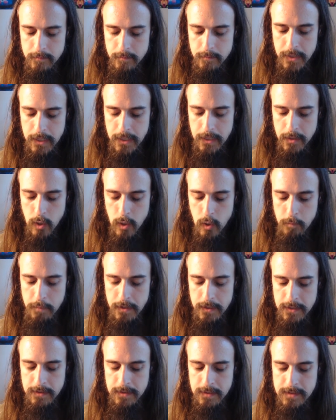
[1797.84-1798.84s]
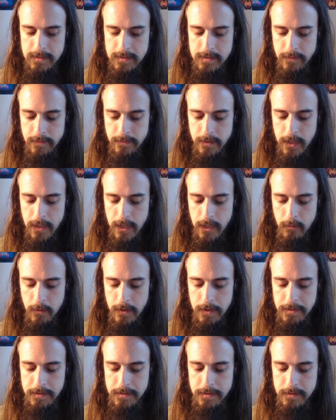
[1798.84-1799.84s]
being open in these 7
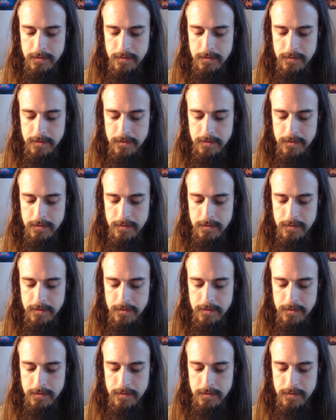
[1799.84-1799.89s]
gateways.